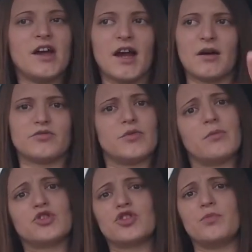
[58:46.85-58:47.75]
I
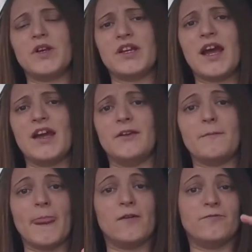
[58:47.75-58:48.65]
should be
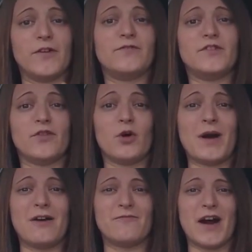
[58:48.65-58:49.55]
getting a
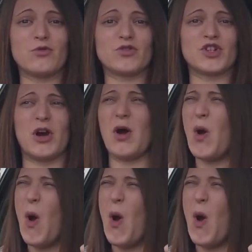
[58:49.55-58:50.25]
£54 voucher.